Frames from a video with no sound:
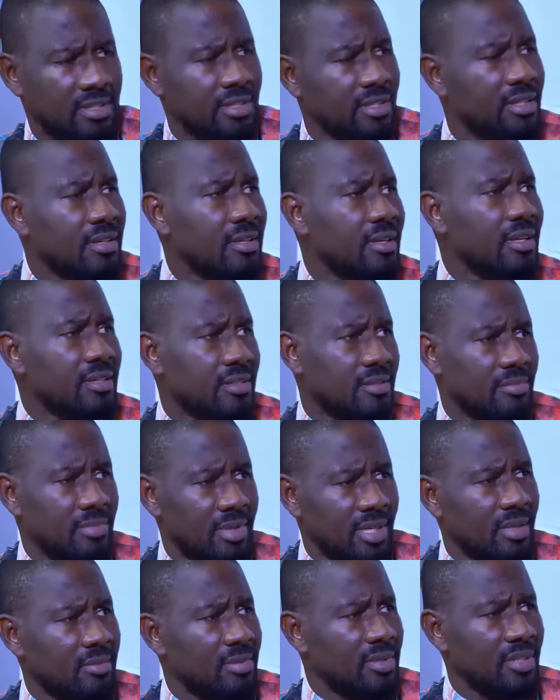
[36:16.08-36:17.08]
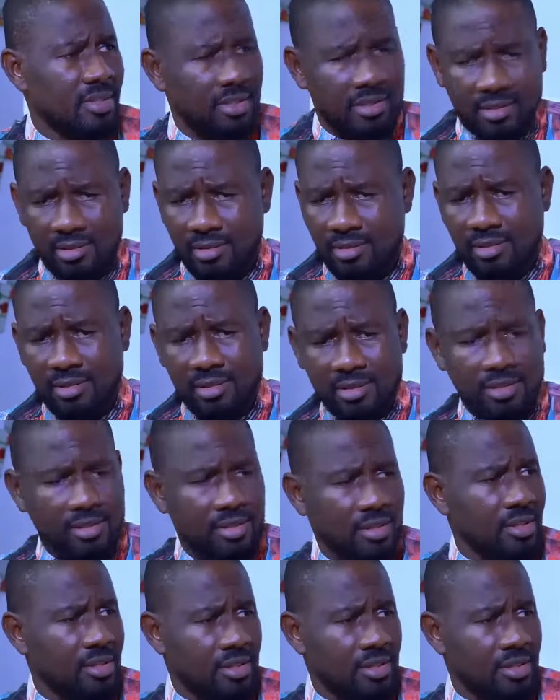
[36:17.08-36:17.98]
Listen, listen, babe.